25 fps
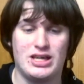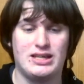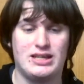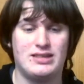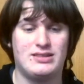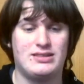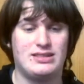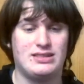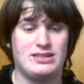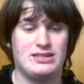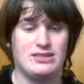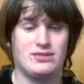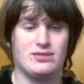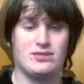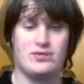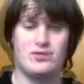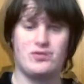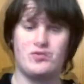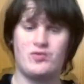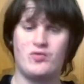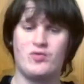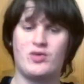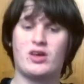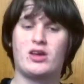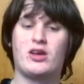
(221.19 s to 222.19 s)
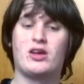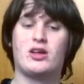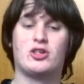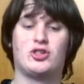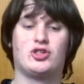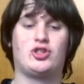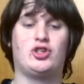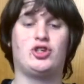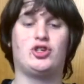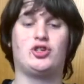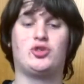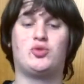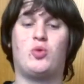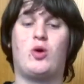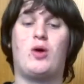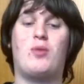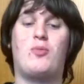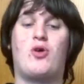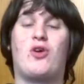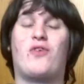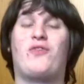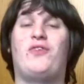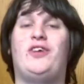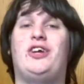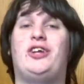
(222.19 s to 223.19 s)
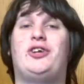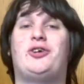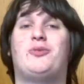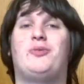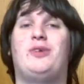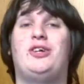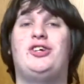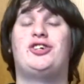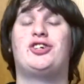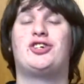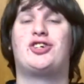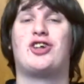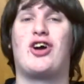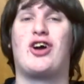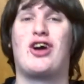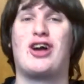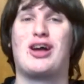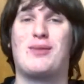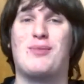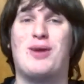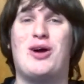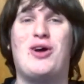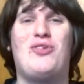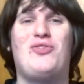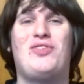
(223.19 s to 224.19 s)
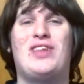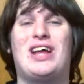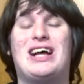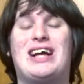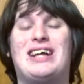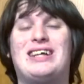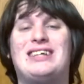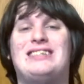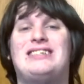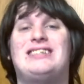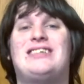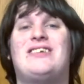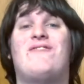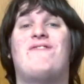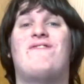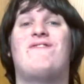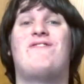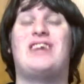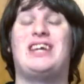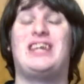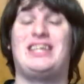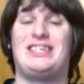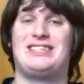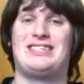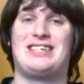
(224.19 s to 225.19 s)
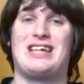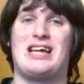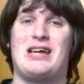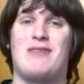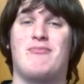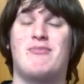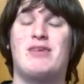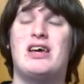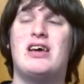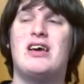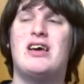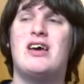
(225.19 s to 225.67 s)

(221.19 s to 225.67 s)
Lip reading: And so there's one more feature we should talk about, and that is FaceTime.